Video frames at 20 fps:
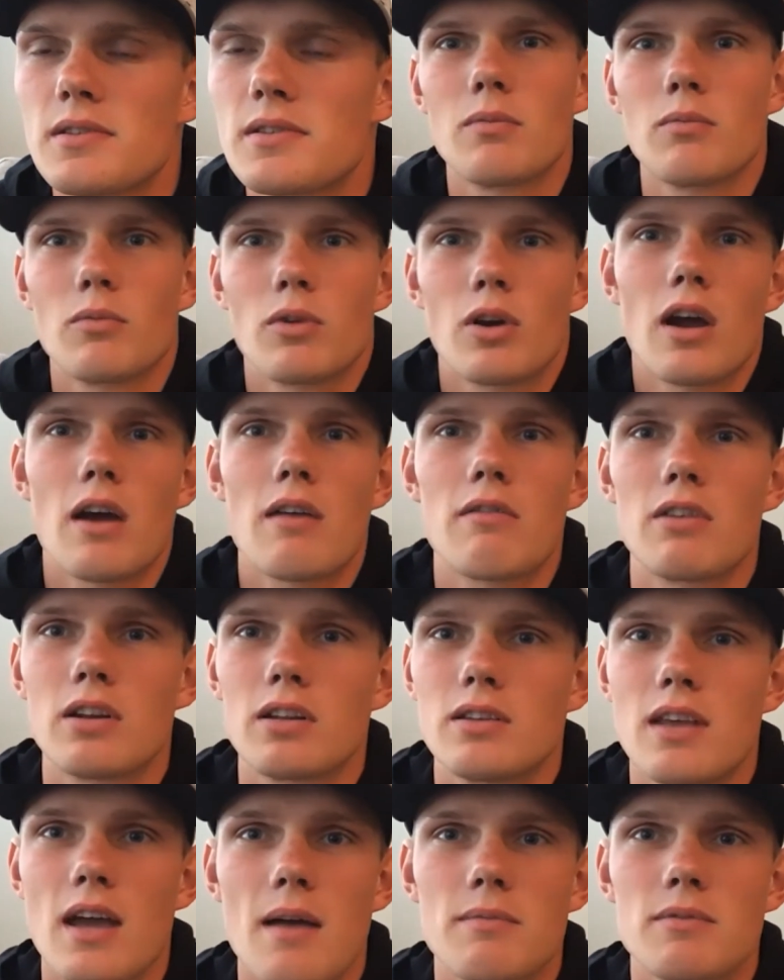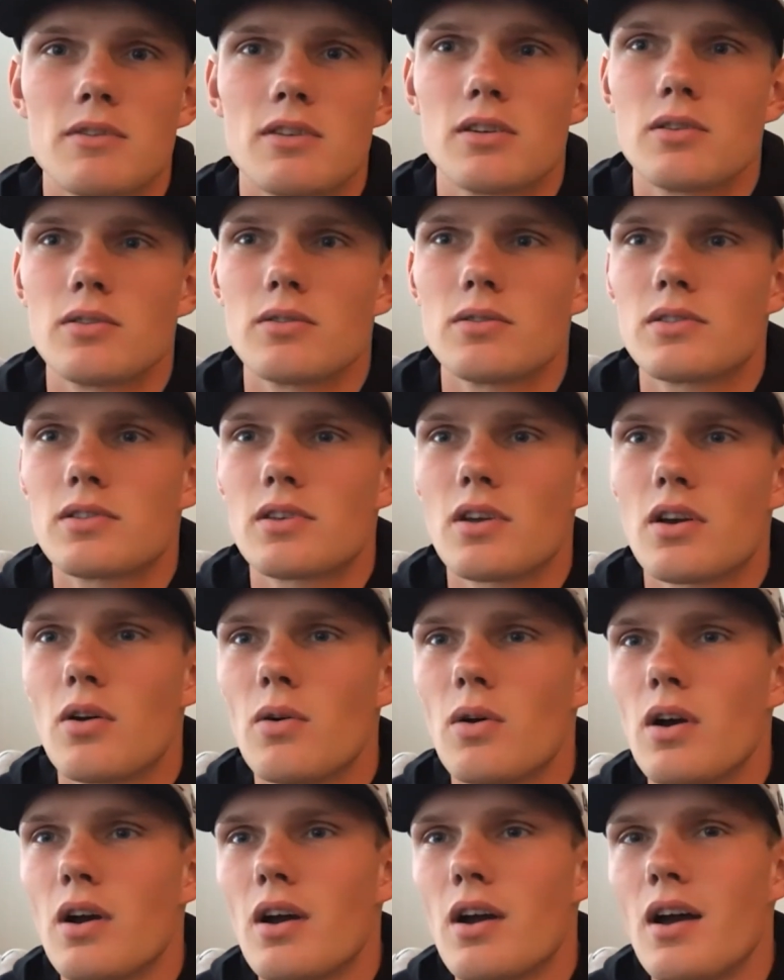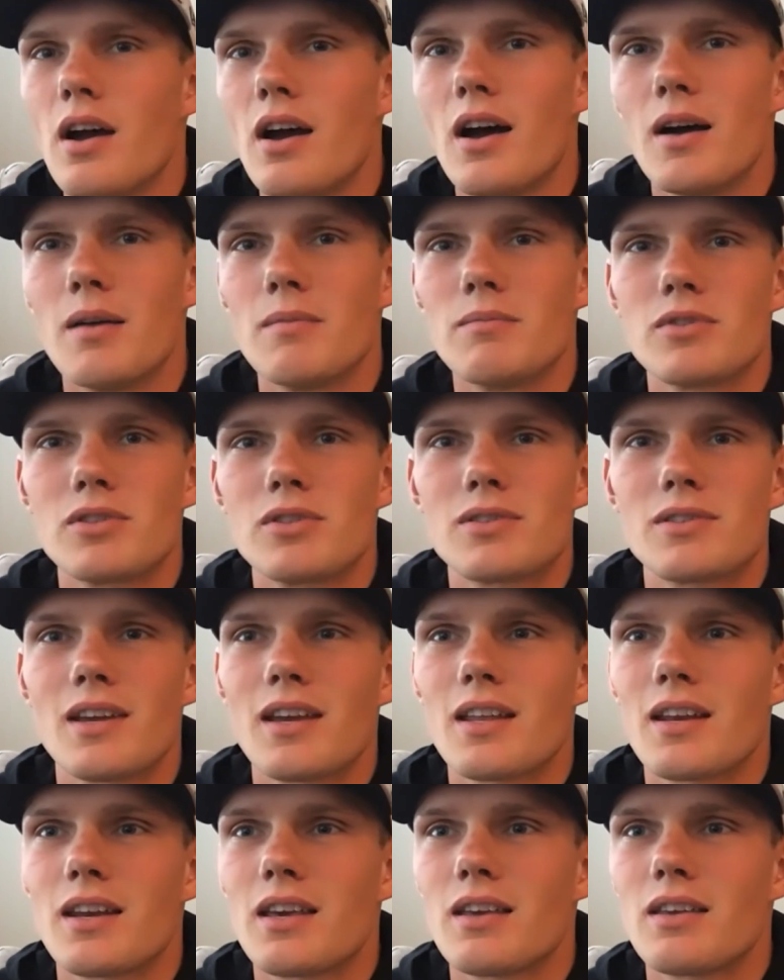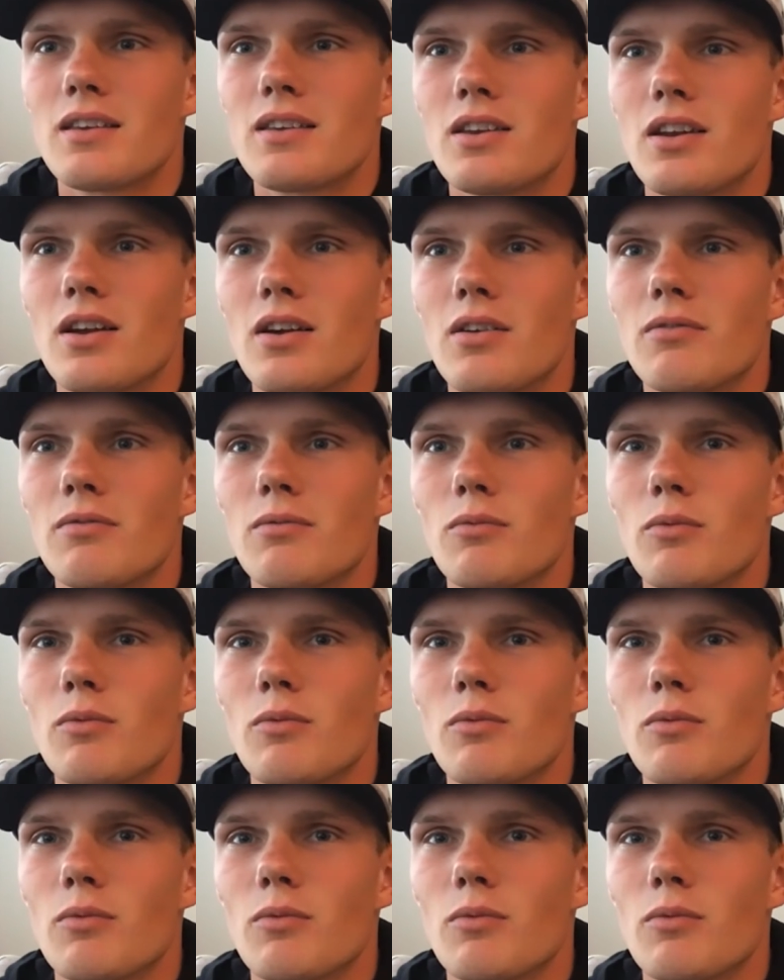And we're having to adapt too, so just taking it, you know,